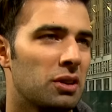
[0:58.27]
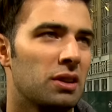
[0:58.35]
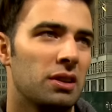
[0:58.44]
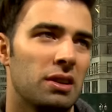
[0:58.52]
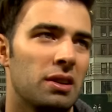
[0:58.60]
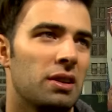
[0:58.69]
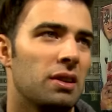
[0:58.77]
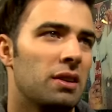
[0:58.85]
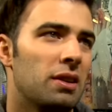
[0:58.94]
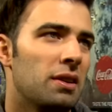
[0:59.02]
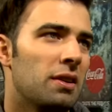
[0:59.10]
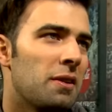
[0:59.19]
What did you think when
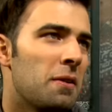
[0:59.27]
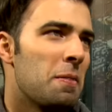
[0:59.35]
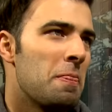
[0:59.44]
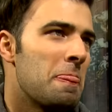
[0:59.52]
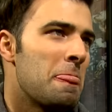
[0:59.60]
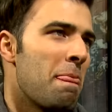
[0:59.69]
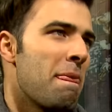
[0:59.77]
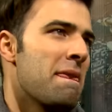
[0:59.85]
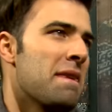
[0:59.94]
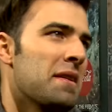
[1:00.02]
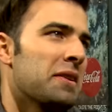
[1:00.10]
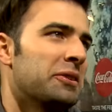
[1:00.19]
you first heard the news
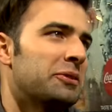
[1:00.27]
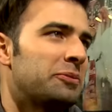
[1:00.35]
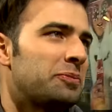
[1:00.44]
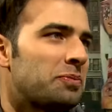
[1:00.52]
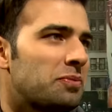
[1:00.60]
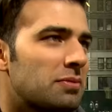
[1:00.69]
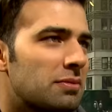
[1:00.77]
that you got the